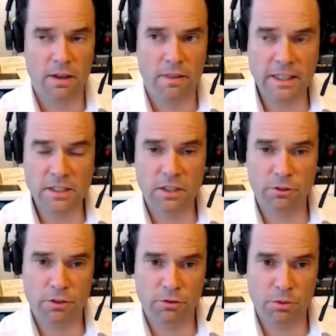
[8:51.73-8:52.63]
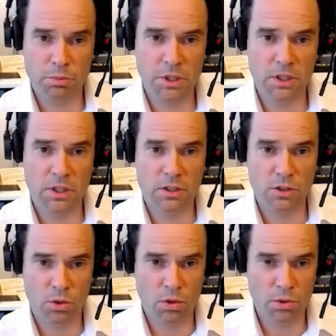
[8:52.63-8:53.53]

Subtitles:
That's different from a peak in total